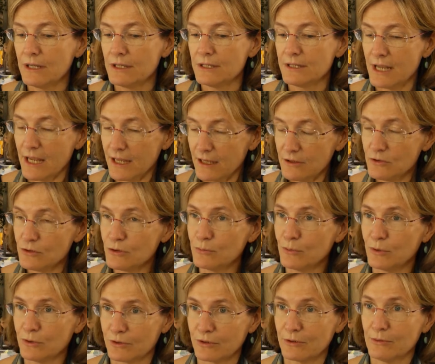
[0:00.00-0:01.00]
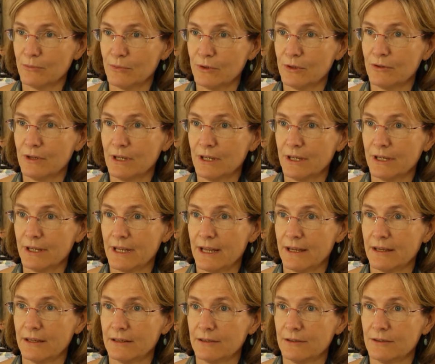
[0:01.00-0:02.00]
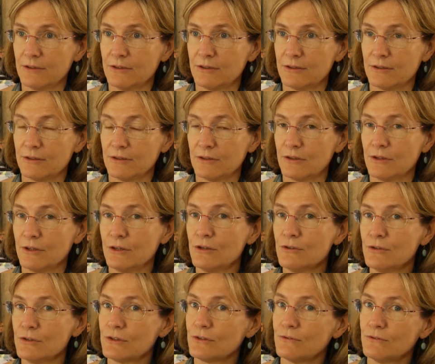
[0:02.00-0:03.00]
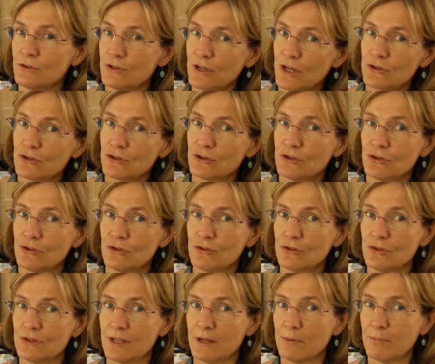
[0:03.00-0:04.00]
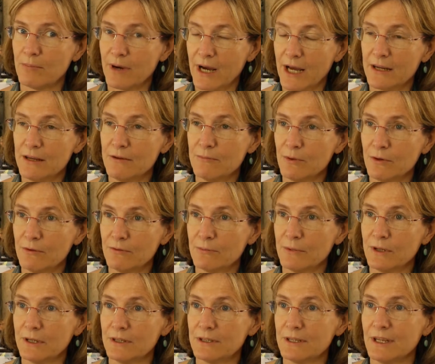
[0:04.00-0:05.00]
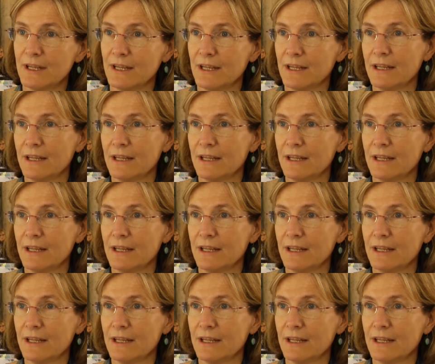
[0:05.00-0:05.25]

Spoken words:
tangible computing and the use of gestures and body movement